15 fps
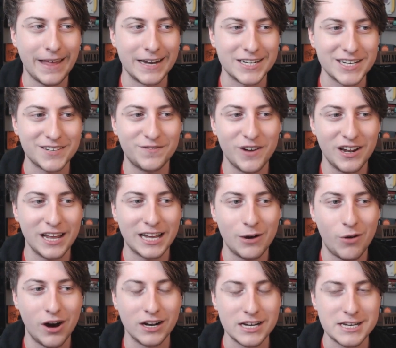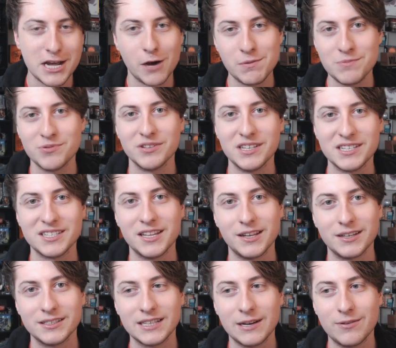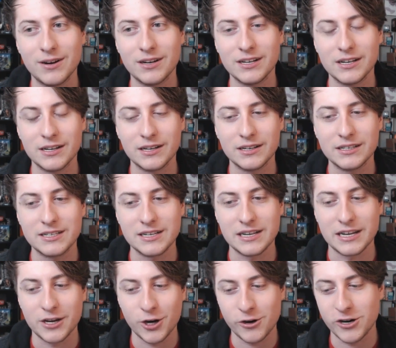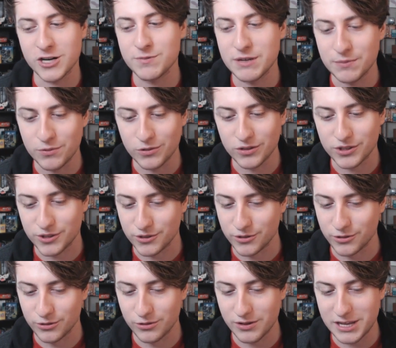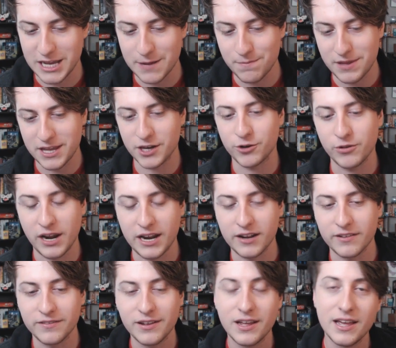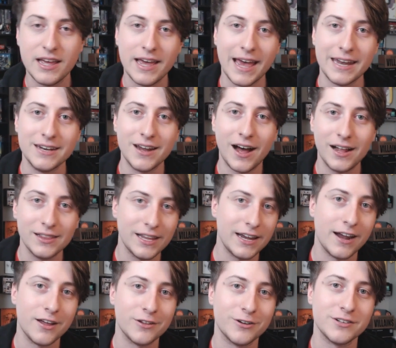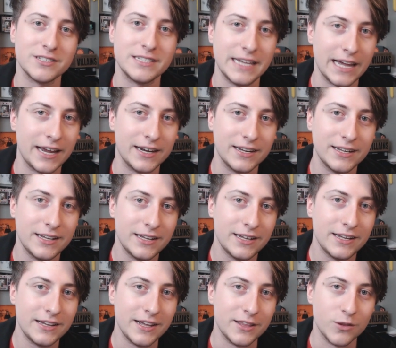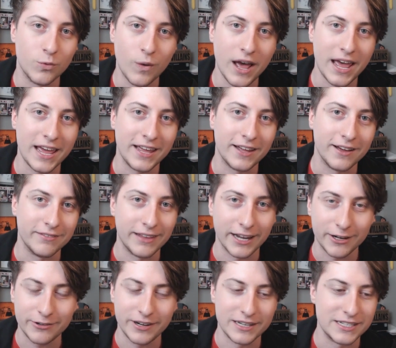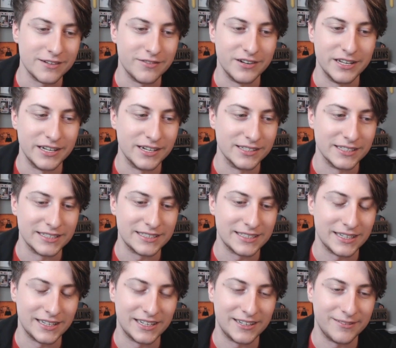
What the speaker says: I just felt like I wanted to tell people these things. I wanted to encourage people to keep being creative and not let others get in the way of that creativity, because it's